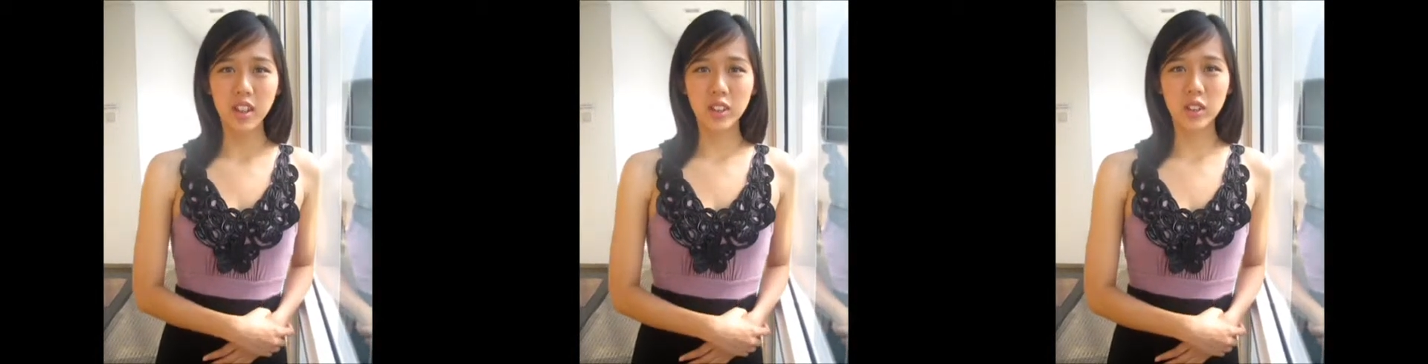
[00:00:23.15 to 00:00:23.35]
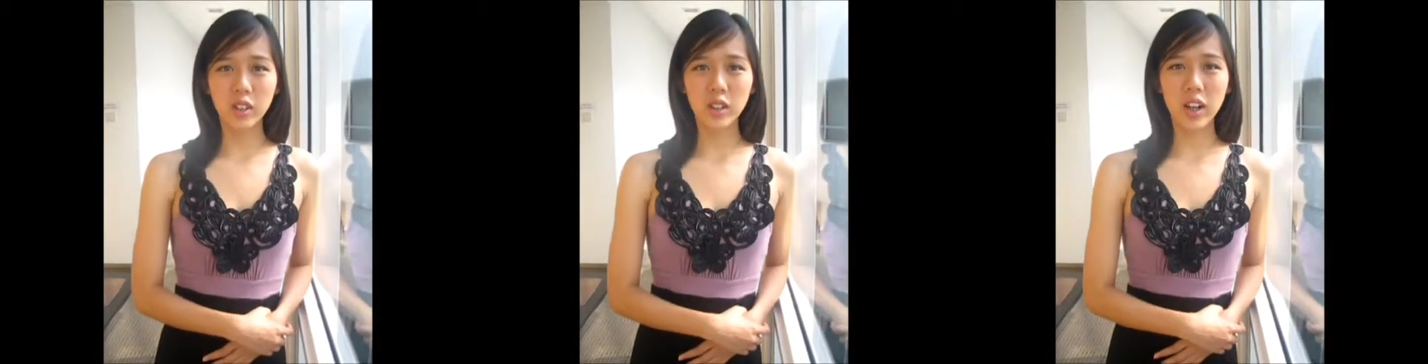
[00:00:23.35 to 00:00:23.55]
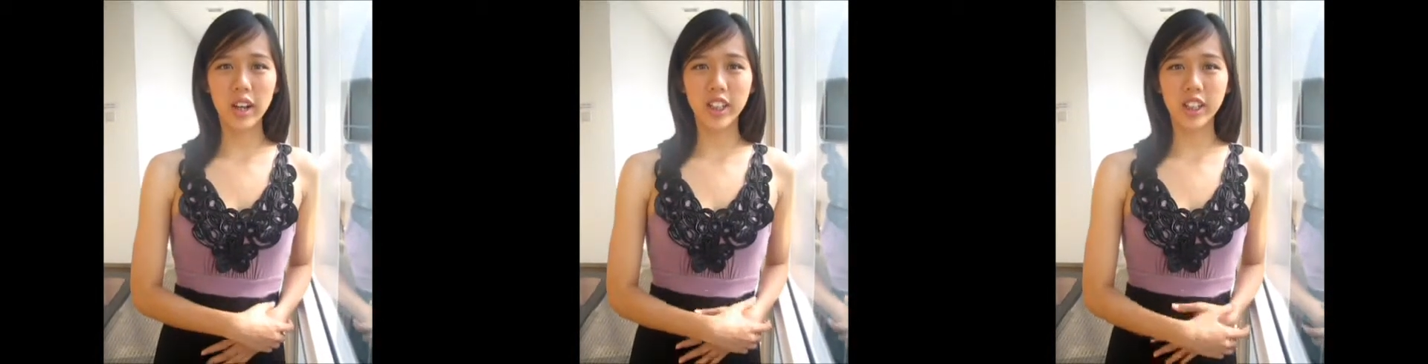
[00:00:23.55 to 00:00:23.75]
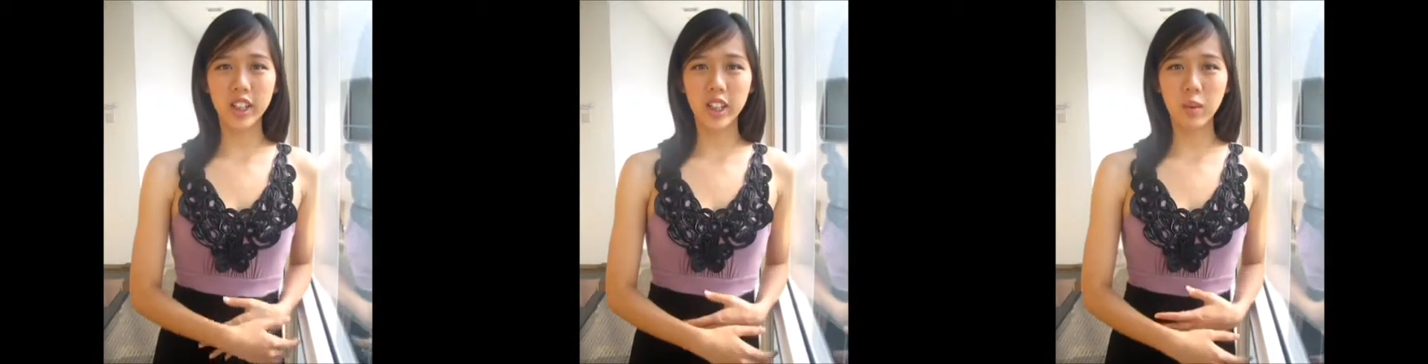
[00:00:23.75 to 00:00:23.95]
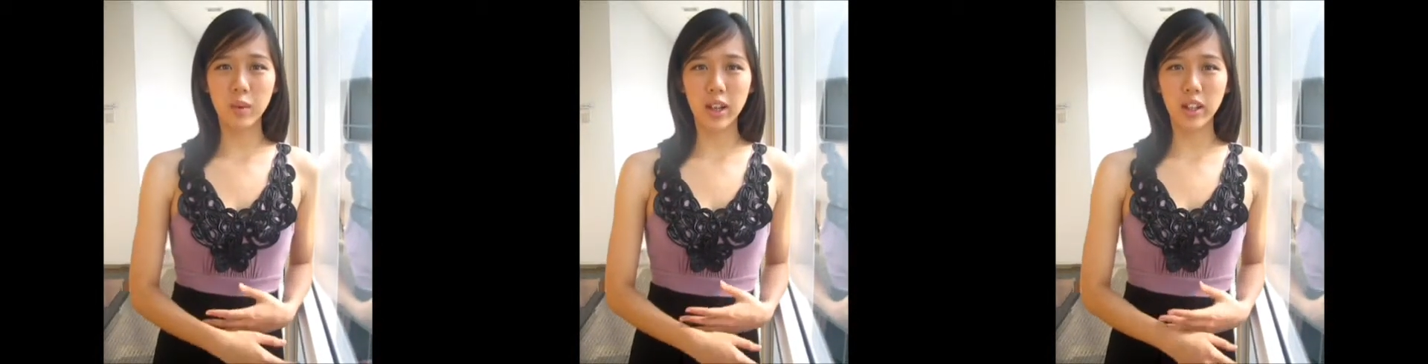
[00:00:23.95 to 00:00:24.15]
So I
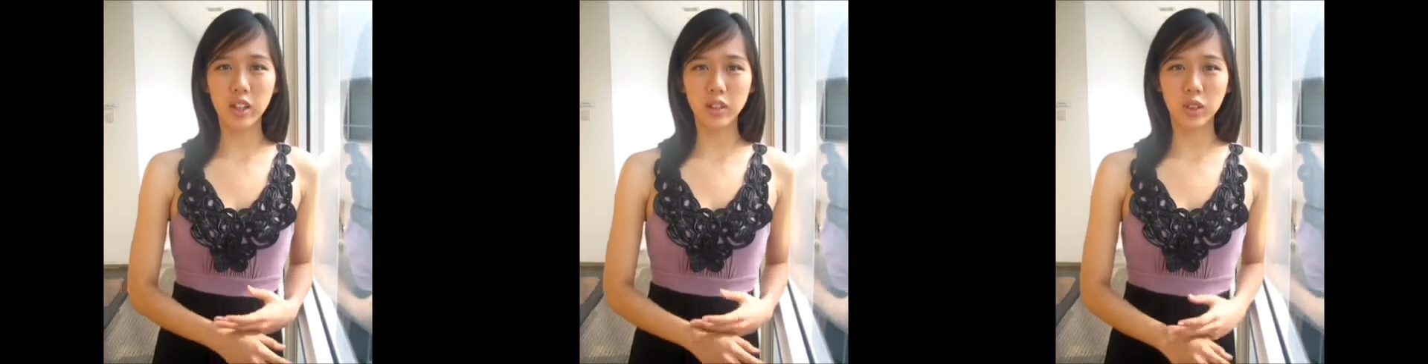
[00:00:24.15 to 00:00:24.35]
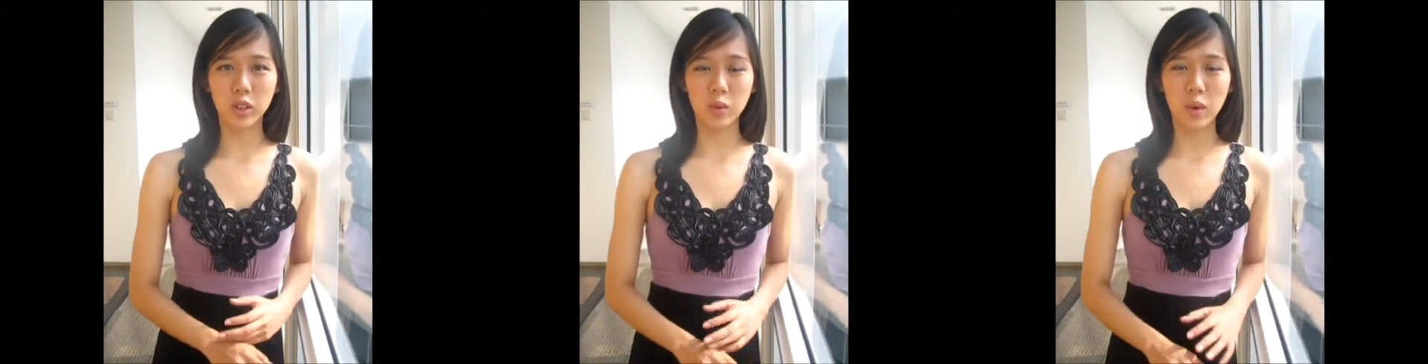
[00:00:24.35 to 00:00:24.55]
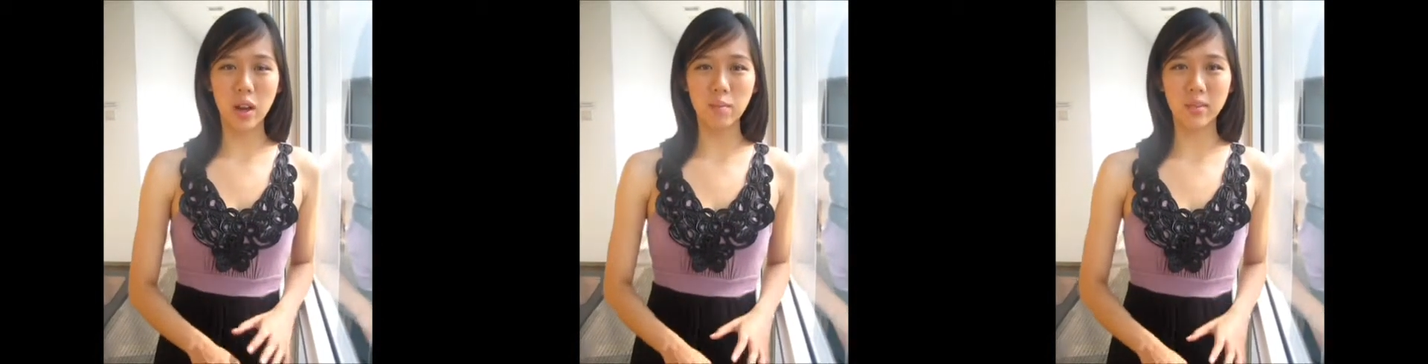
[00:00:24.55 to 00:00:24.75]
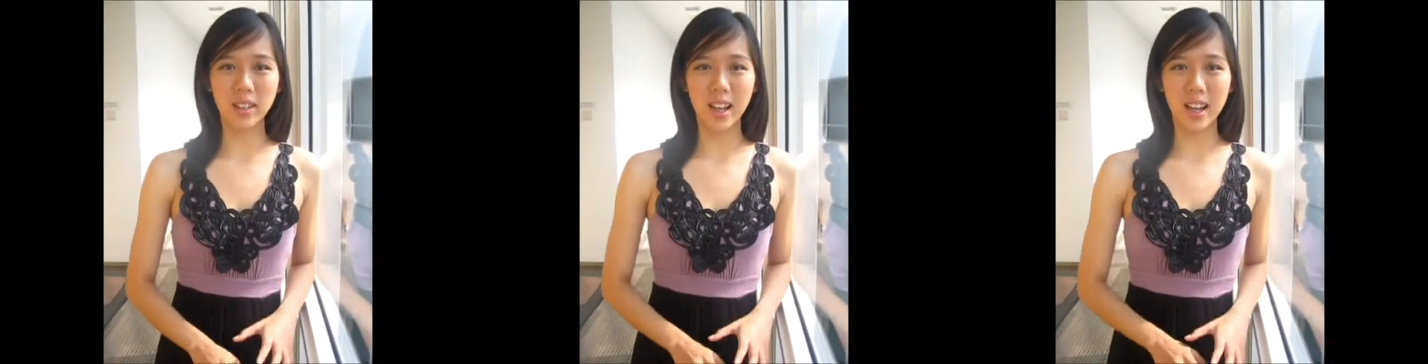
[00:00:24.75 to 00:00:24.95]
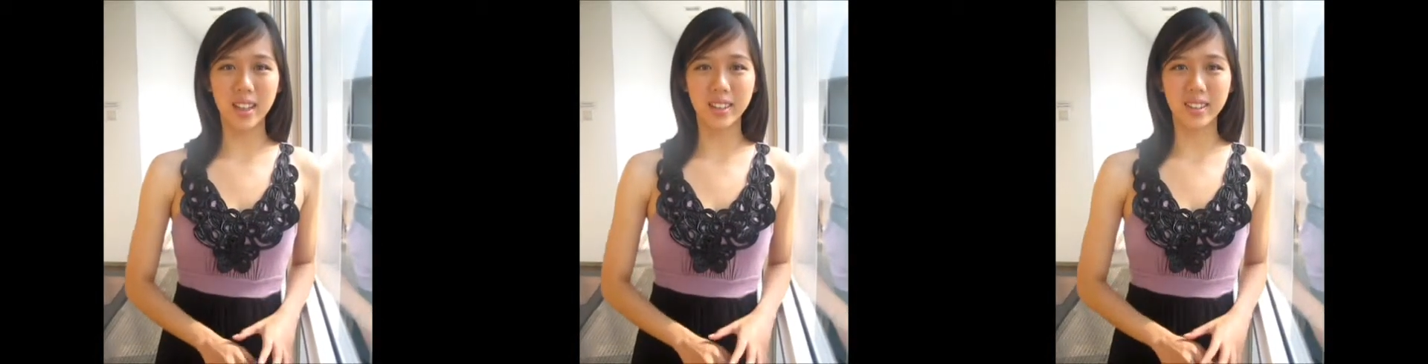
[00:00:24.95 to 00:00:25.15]
actually went on to the
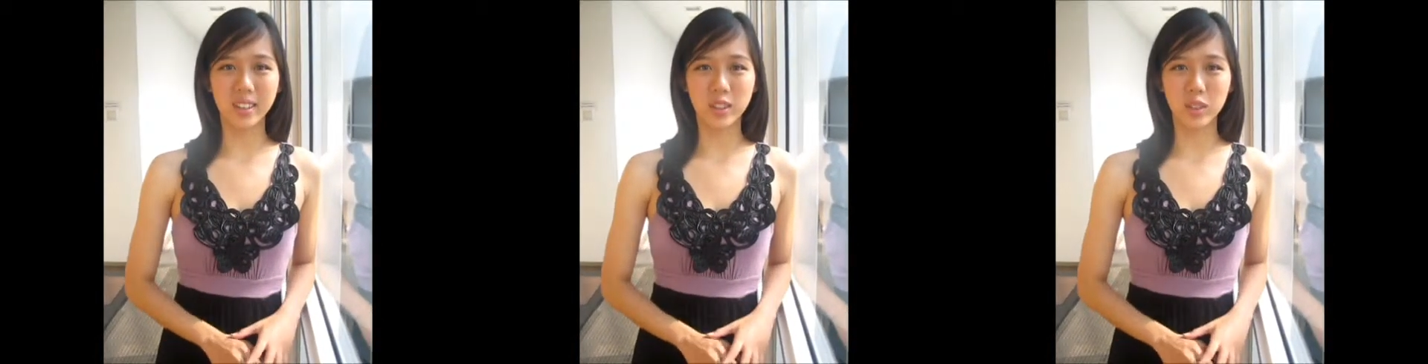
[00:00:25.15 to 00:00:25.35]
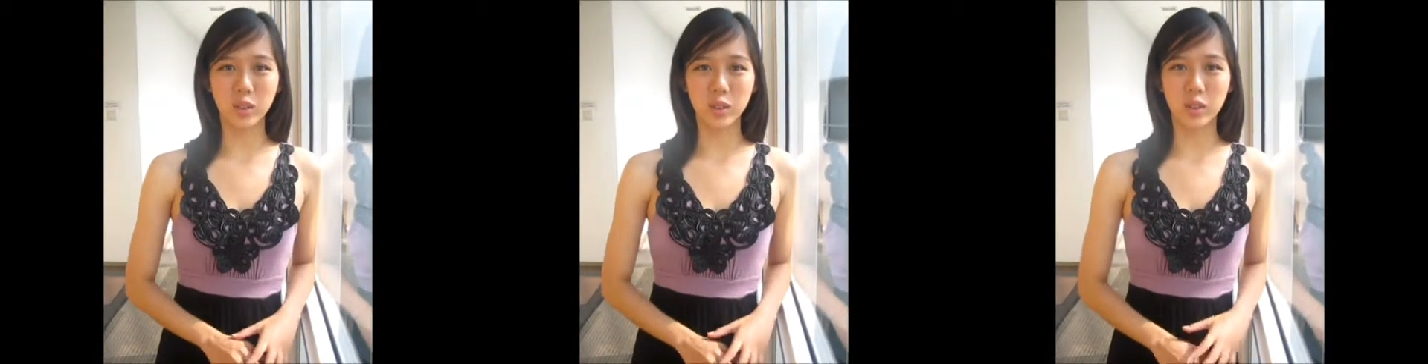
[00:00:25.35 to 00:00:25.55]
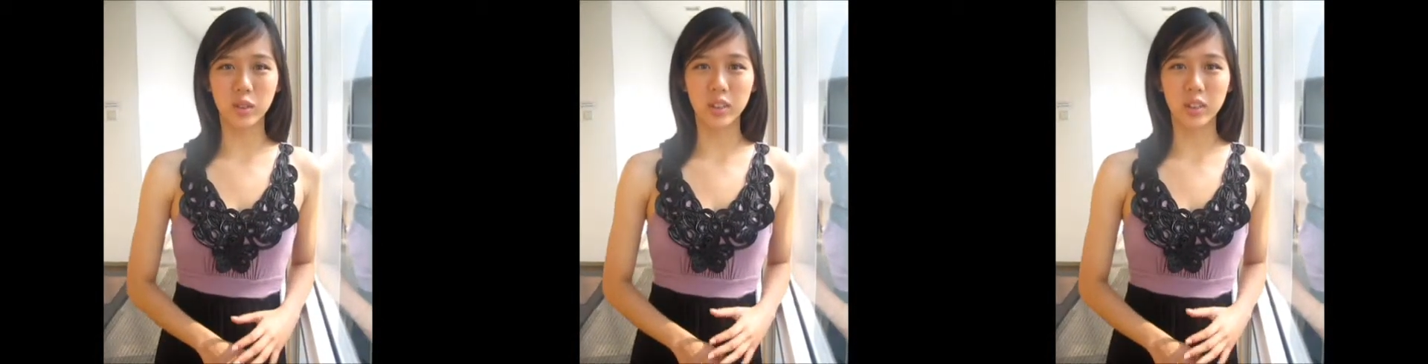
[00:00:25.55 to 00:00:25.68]
websites to